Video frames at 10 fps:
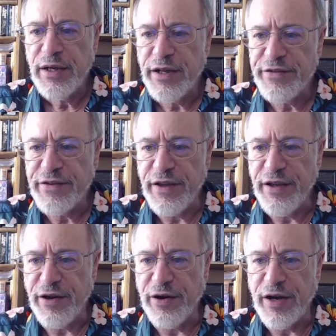Let's see
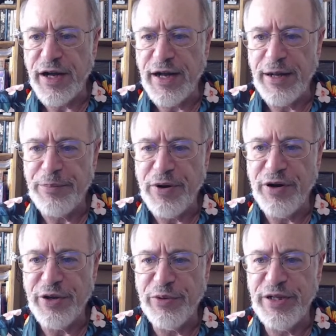here.
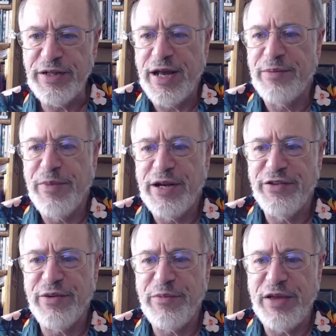Paul, you really like
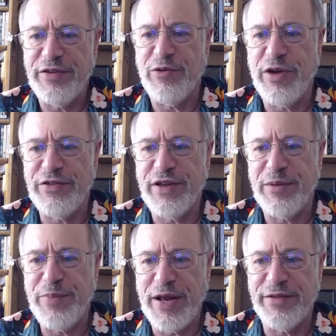mentalism, Amazing Kruskin,
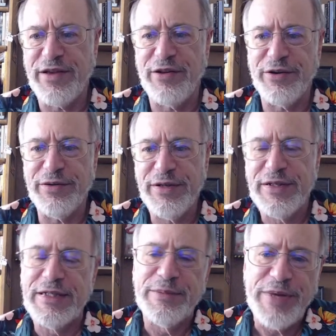and Penn and Teller.
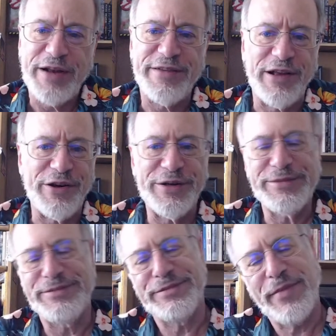Penn and Teller
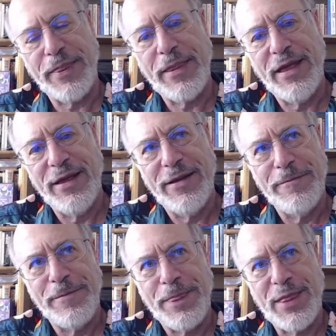
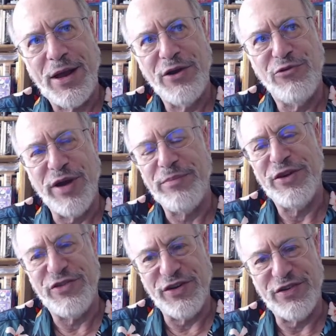are great
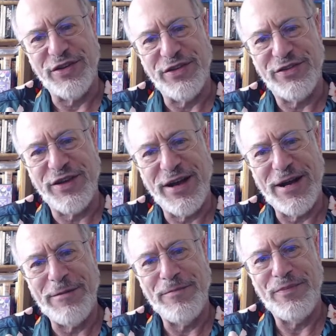magicians.
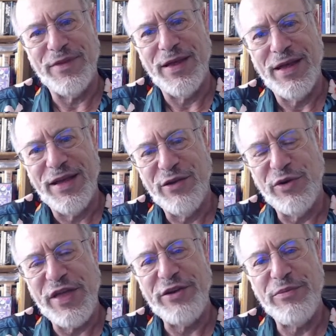When
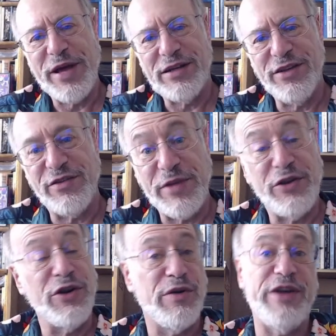they do mentalism, they do
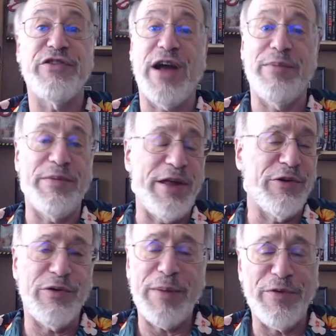a great job. I mean, they're
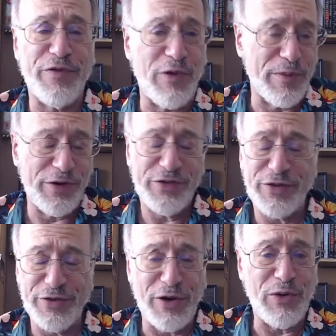great performers,
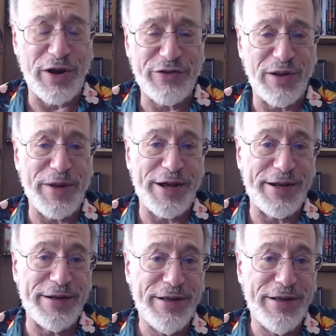no question about it.